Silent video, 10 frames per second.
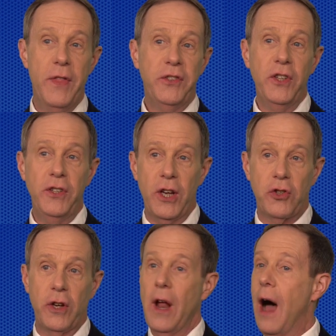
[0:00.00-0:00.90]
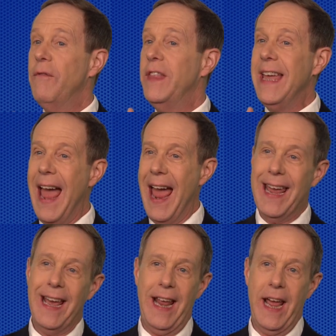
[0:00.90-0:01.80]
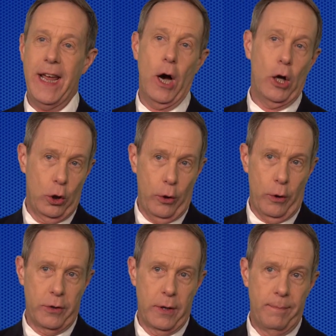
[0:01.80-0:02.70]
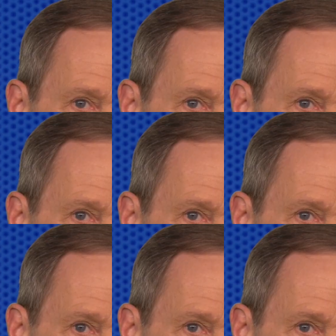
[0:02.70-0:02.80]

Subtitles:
this edition of the A&A Alert.